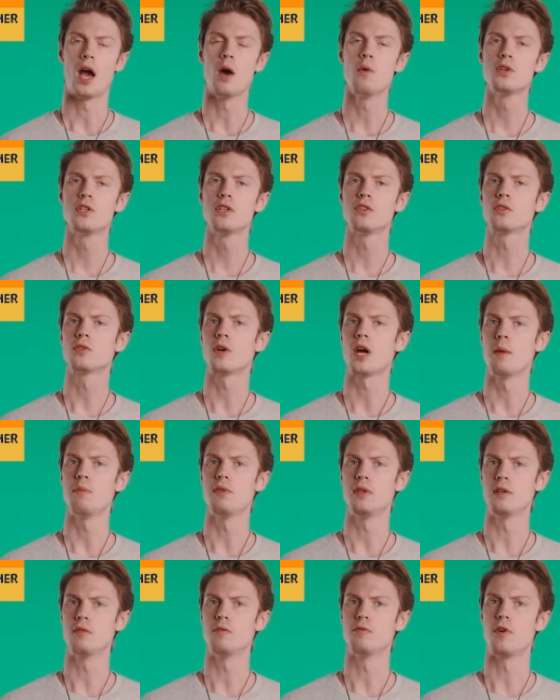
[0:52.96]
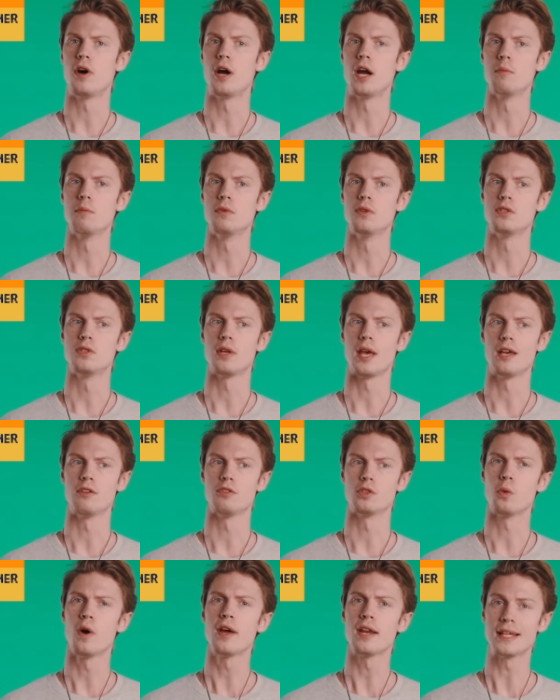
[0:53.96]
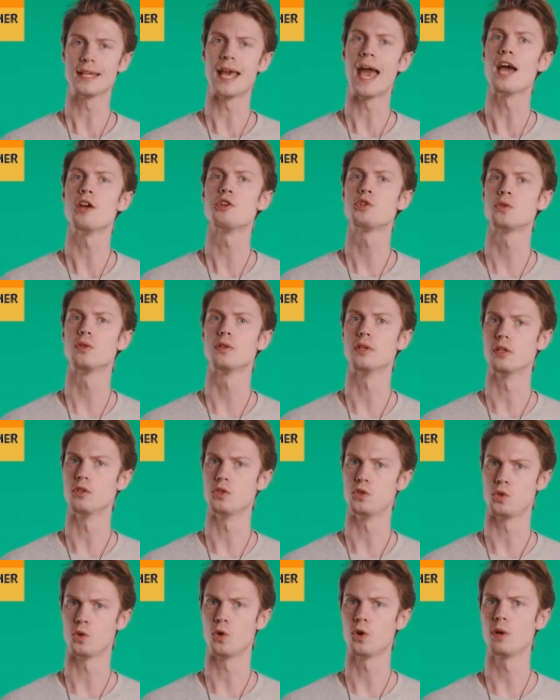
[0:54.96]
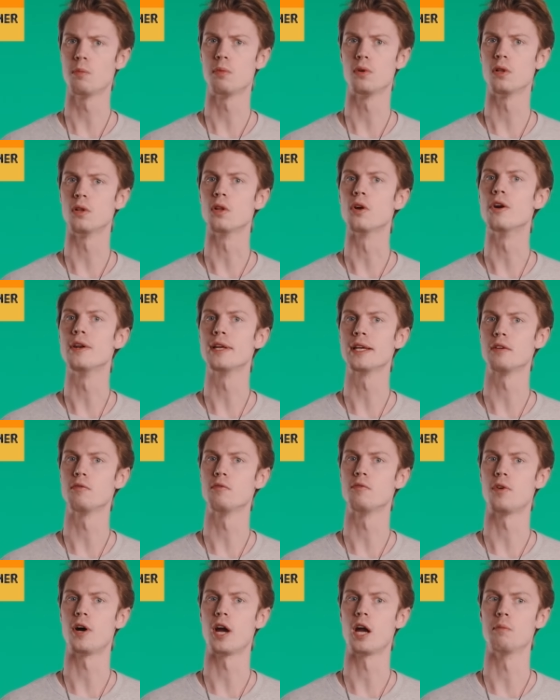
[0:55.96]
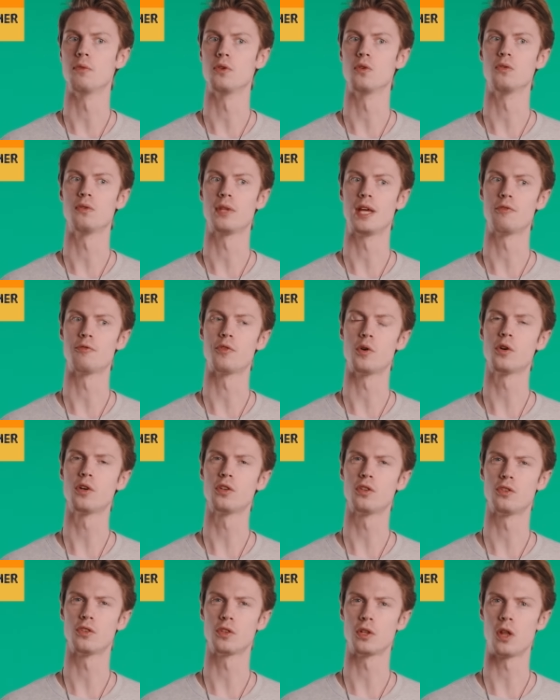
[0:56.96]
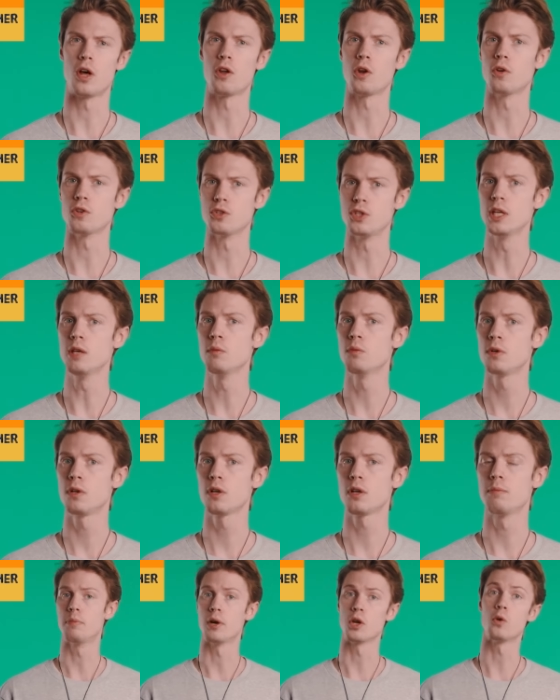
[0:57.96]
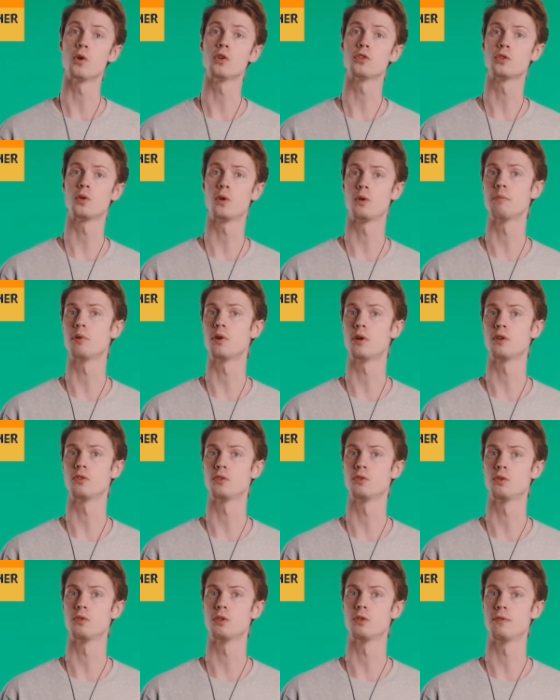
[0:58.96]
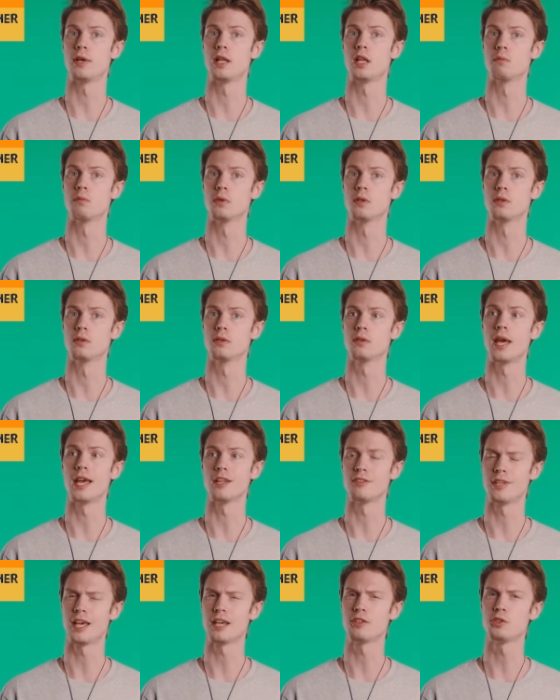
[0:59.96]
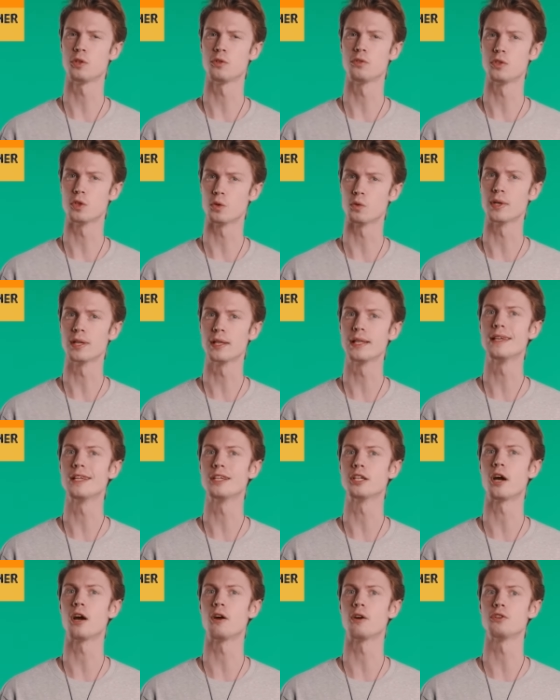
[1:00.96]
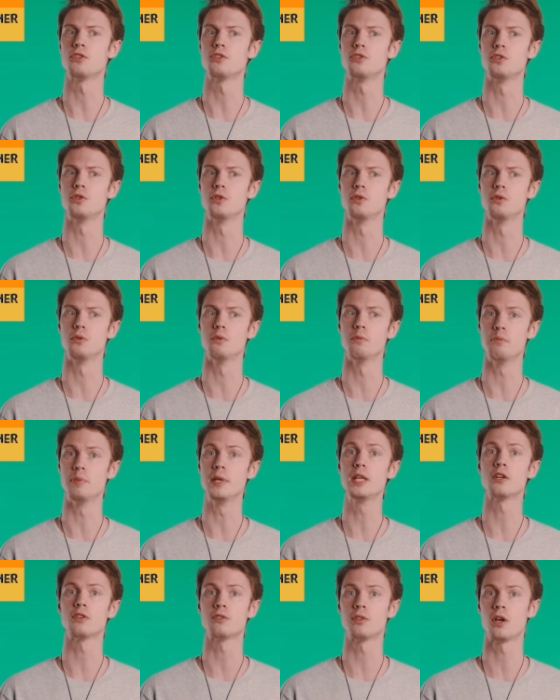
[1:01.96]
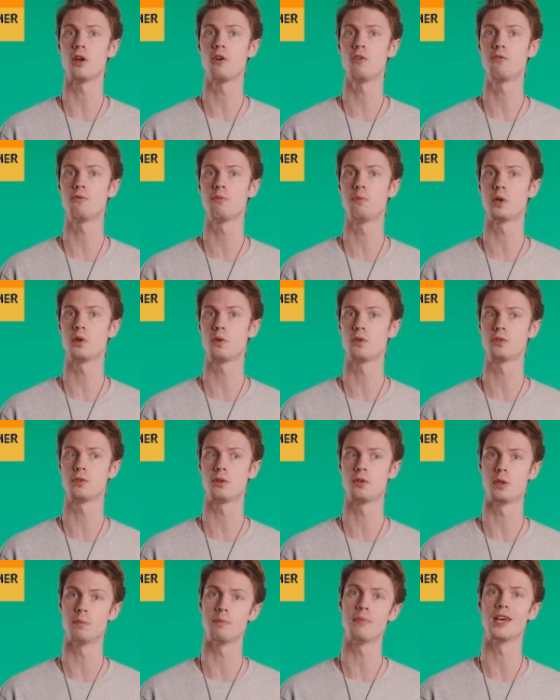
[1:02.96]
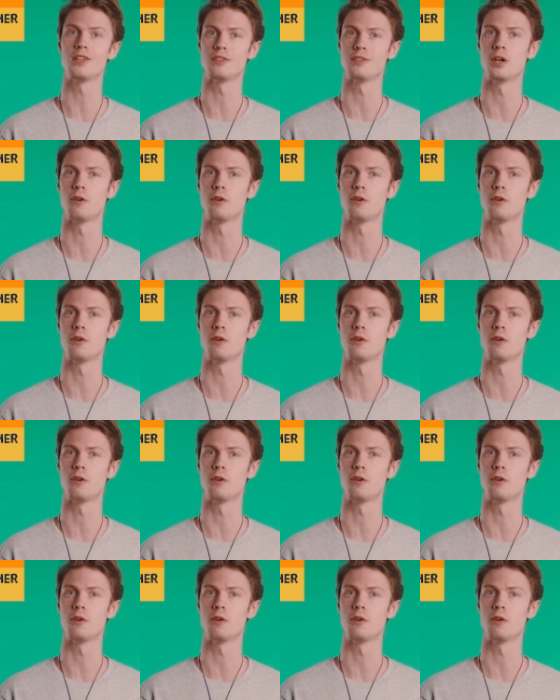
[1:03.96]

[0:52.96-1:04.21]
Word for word: I would describe the environment as quite a casual, enjoyable learning environment that focuses a lot on teamwork, but also on personal development. At Saxion, you're really encouraged to be yourself, but also the best